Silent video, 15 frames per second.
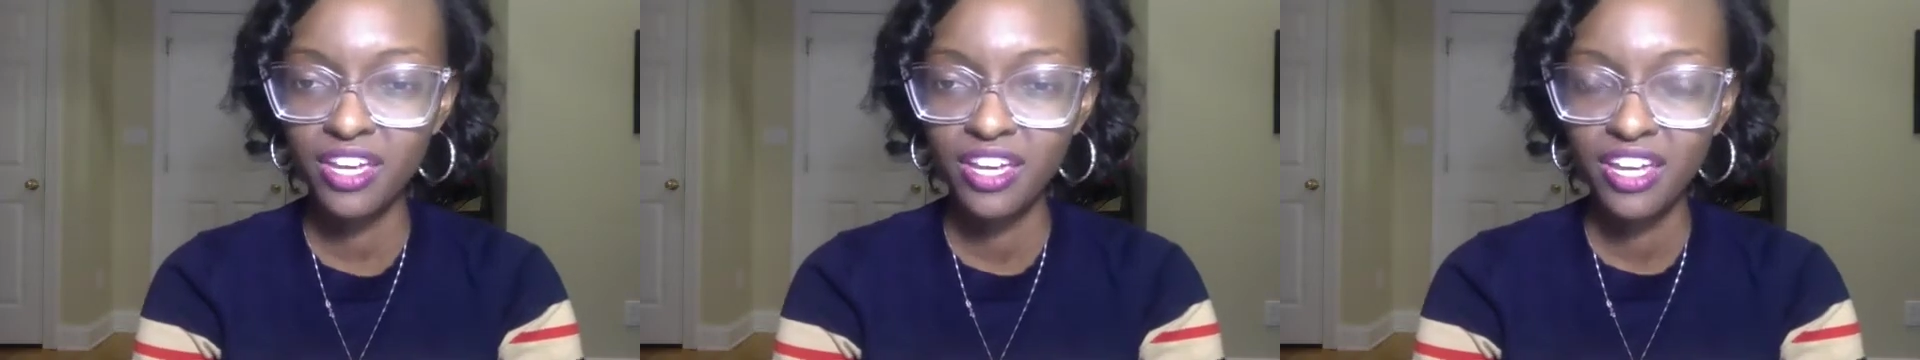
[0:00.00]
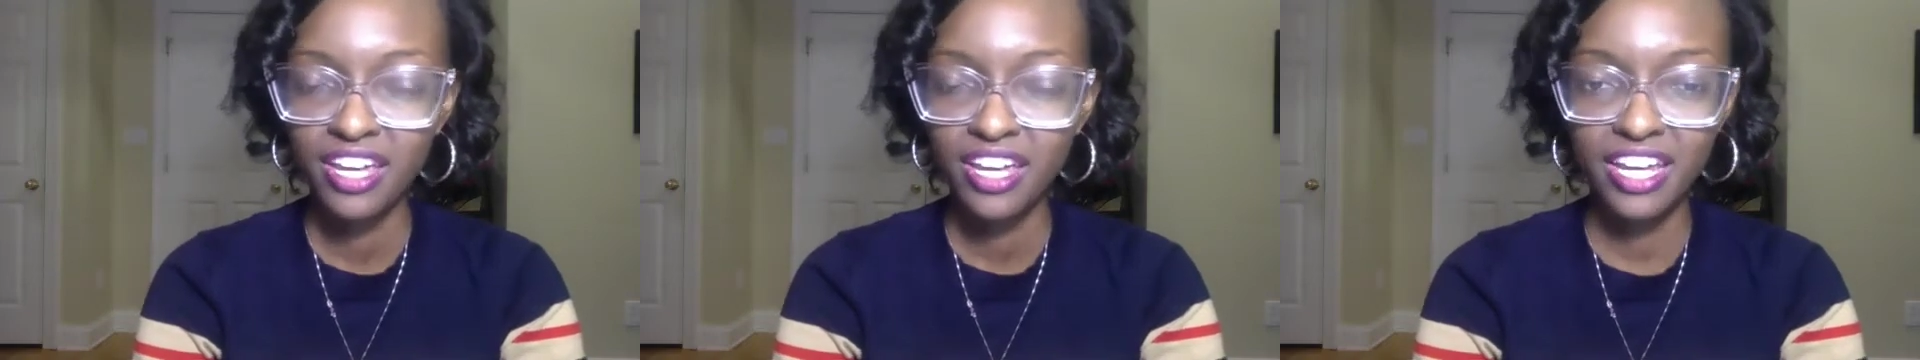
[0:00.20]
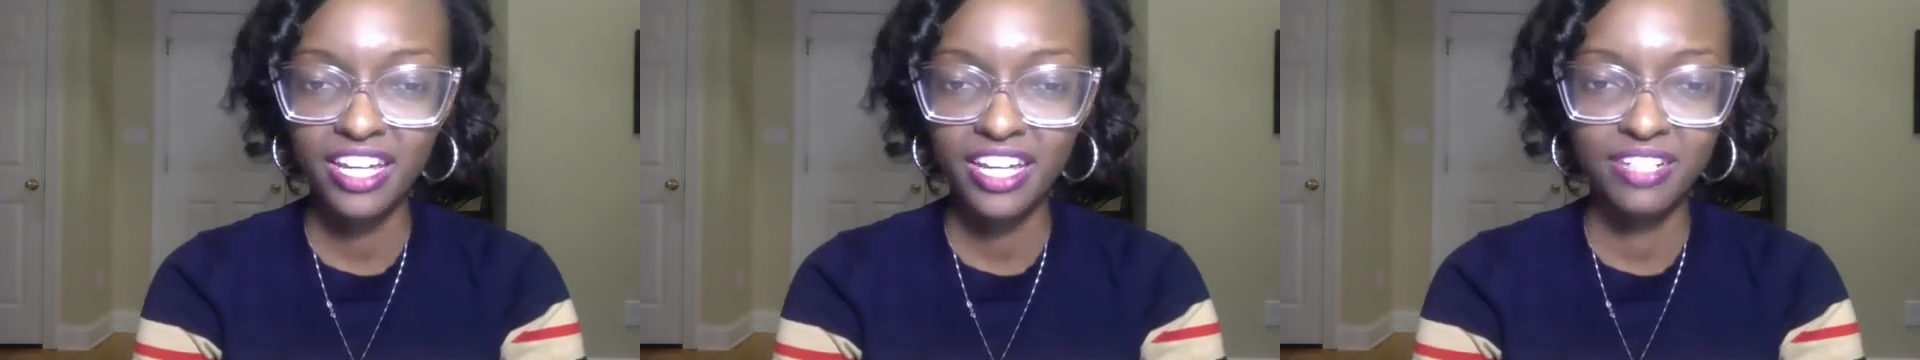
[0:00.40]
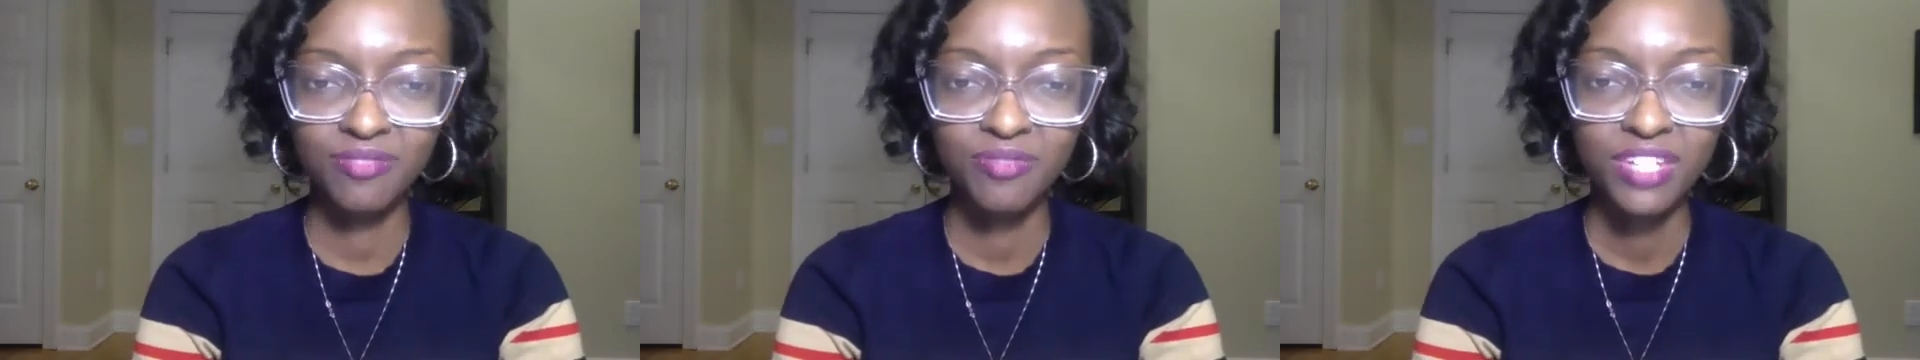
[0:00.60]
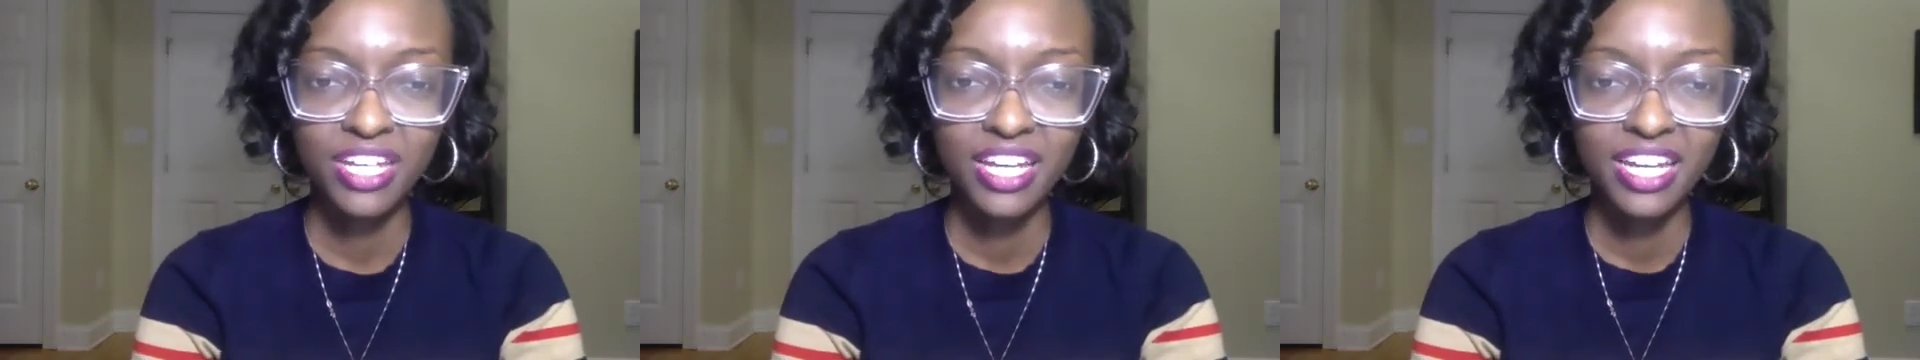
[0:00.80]

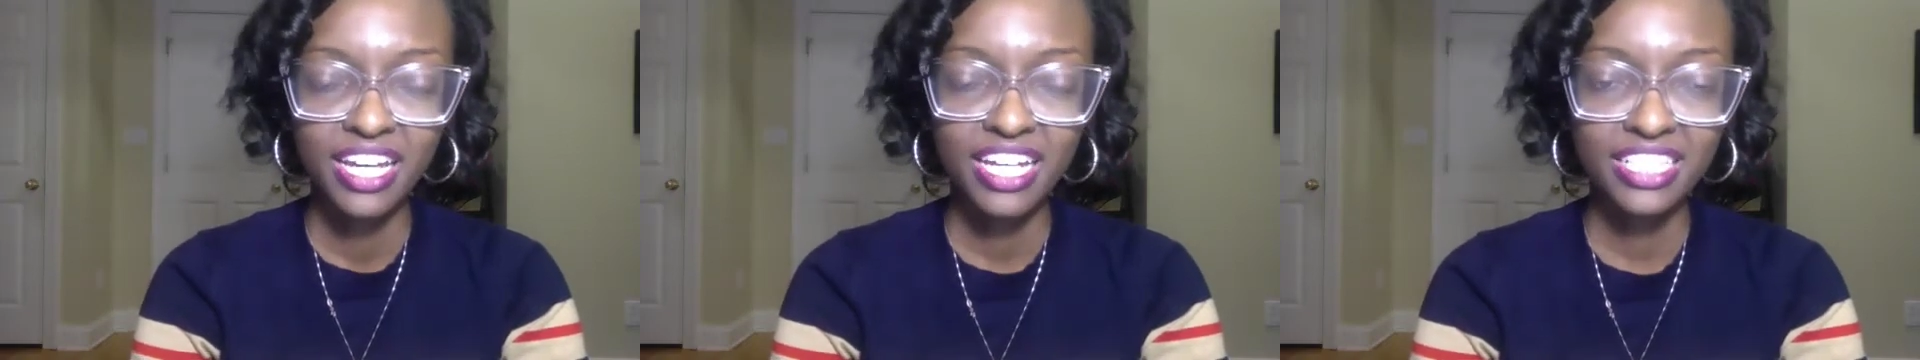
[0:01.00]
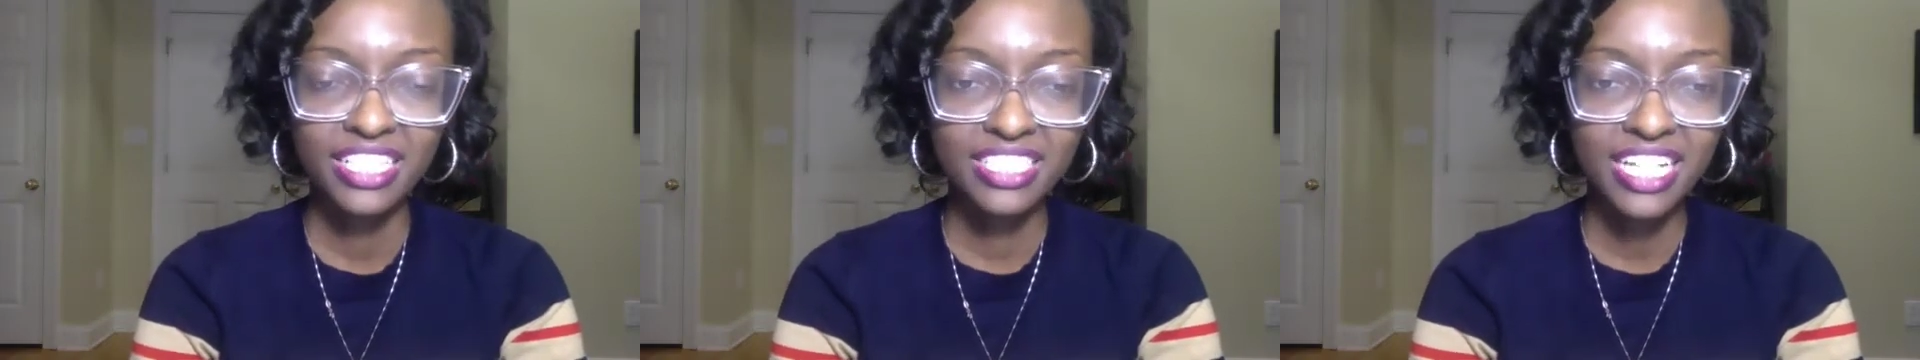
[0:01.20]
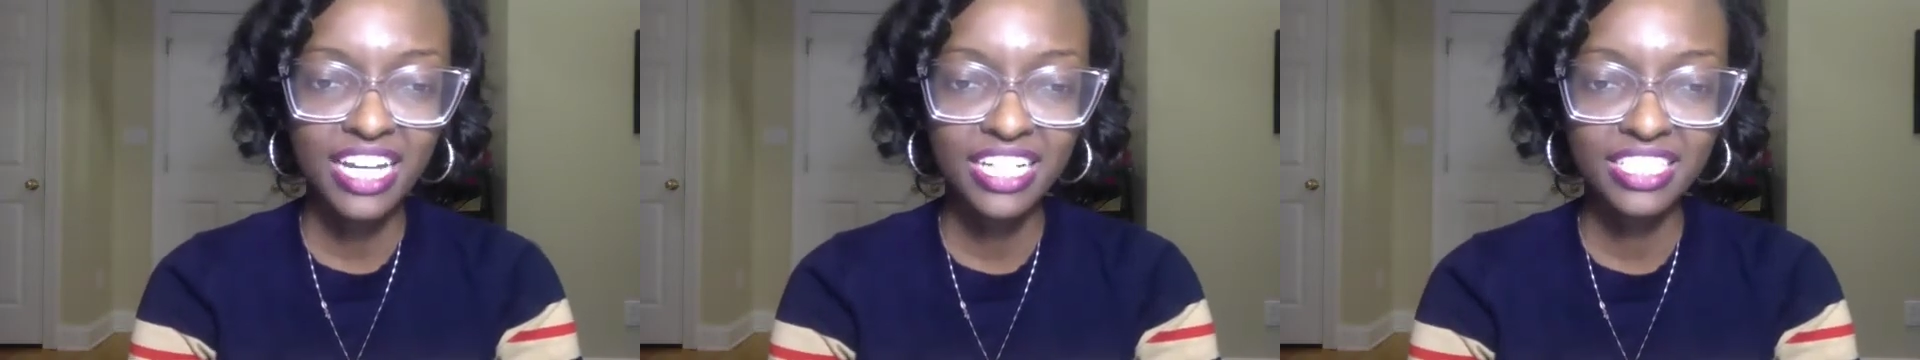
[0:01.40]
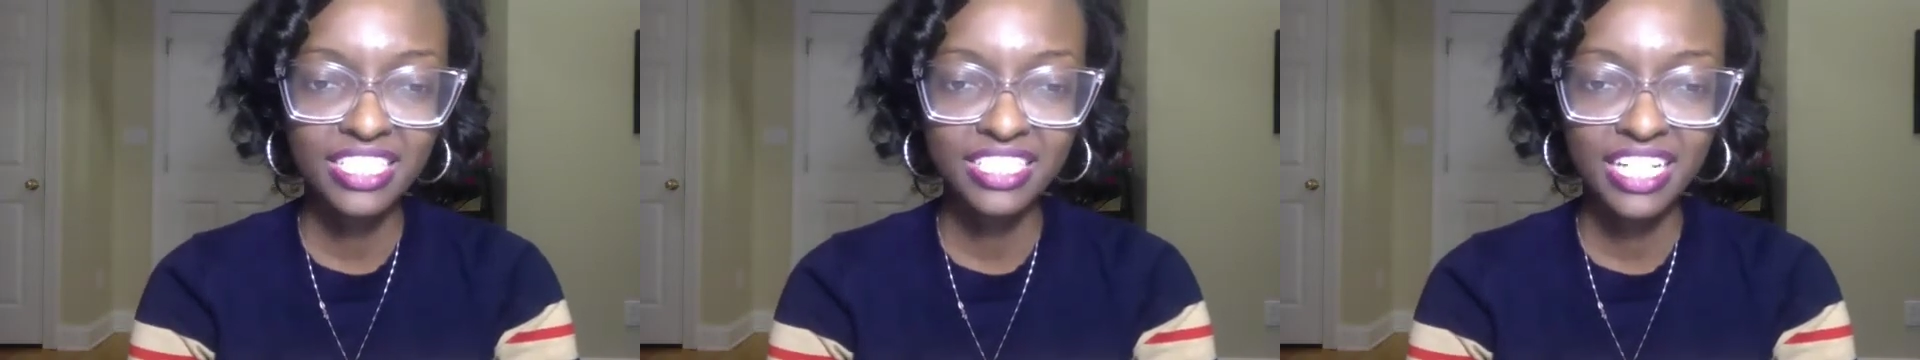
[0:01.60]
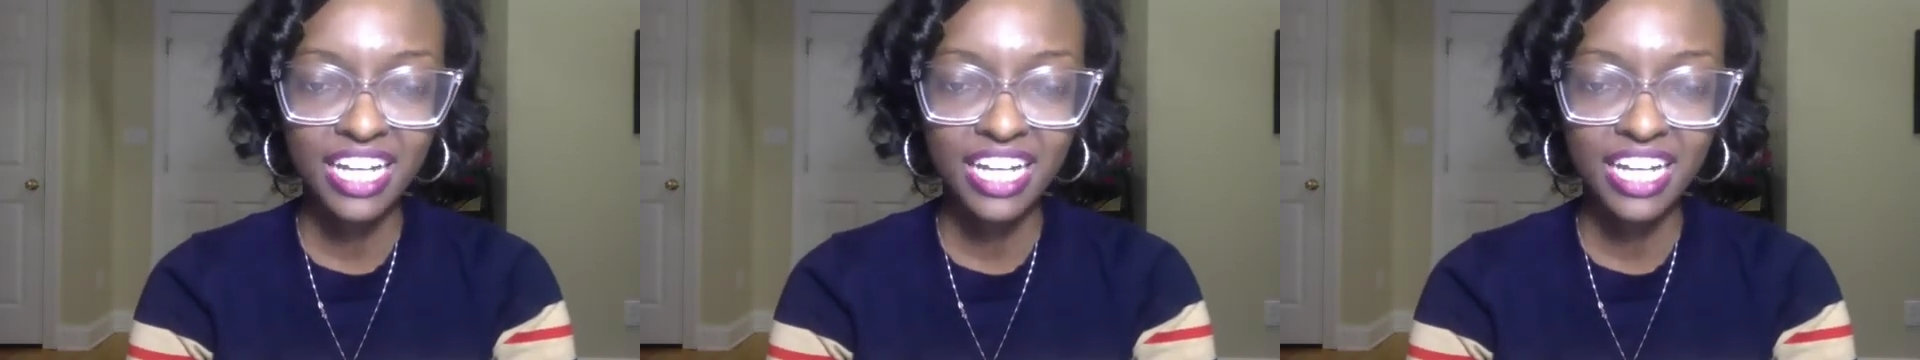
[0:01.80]
And it's sad to say